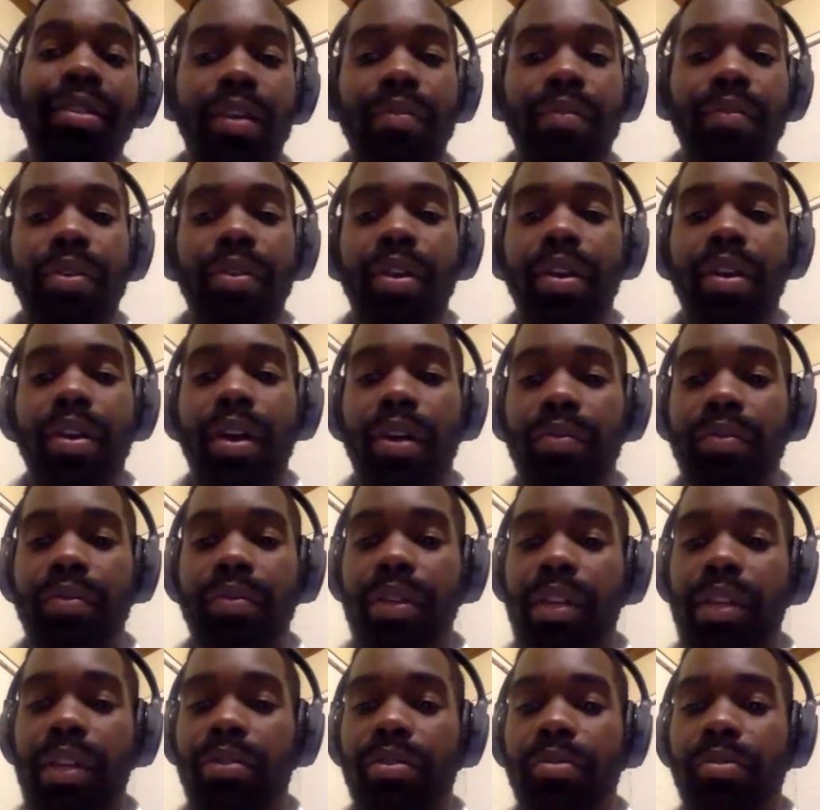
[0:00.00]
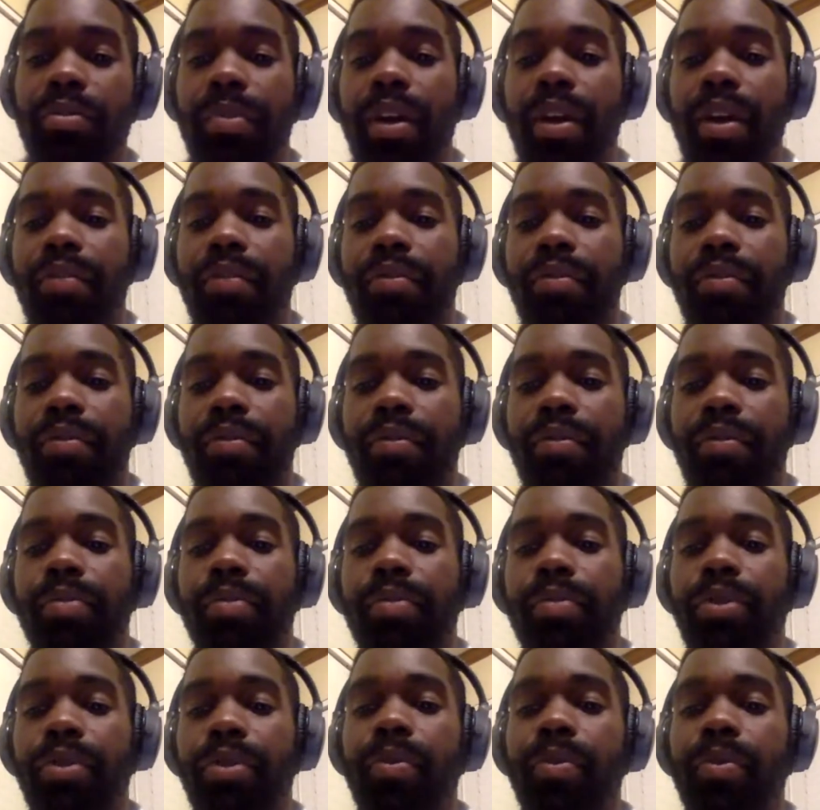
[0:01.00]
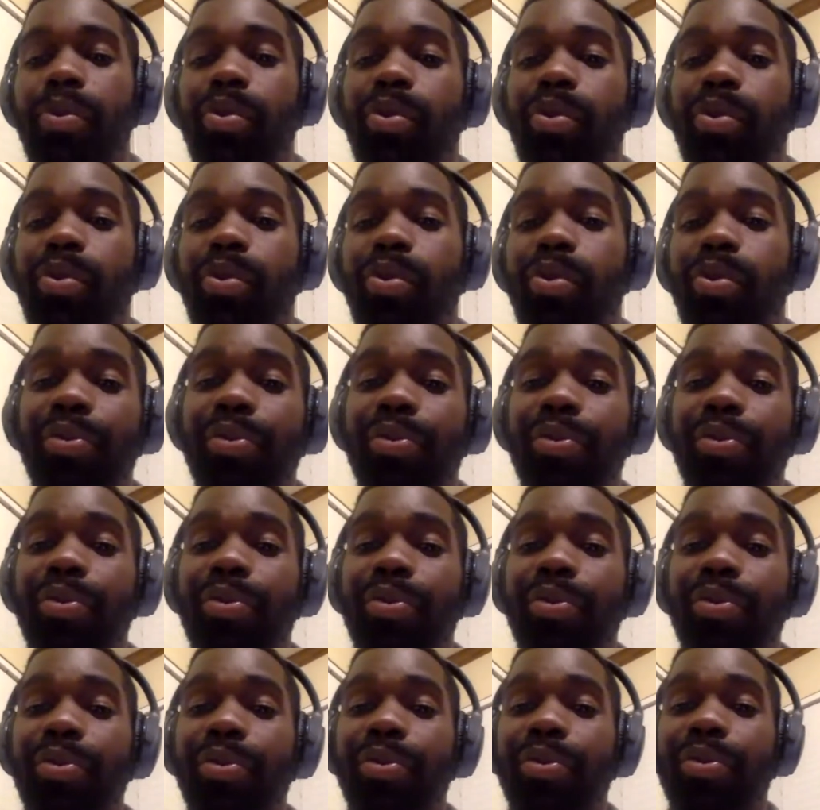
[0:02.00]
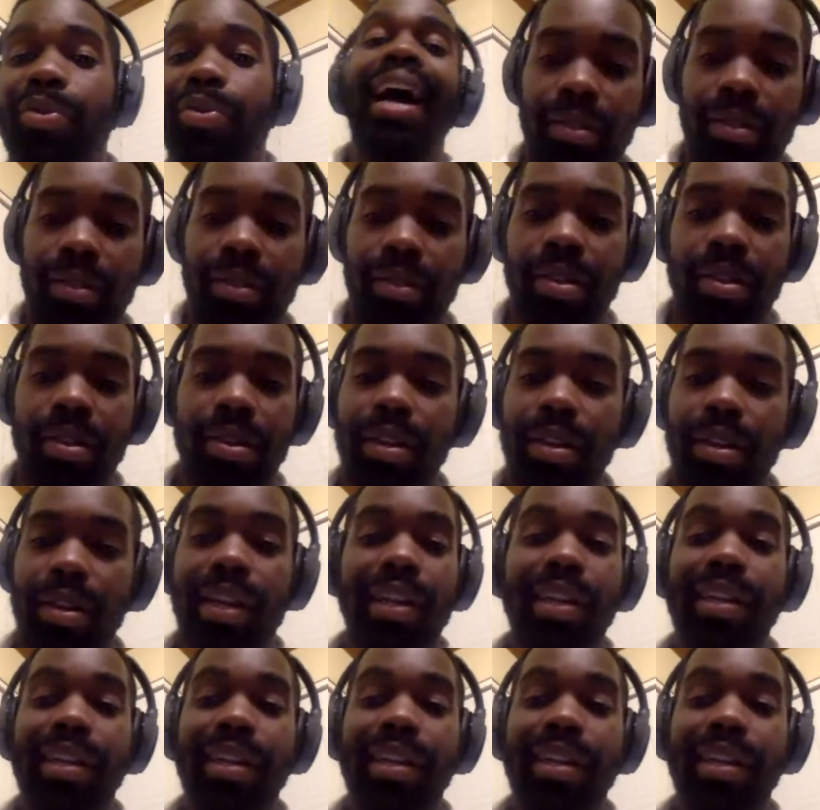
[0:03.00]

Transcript: not very often that somebody from the Supreme Court resigned.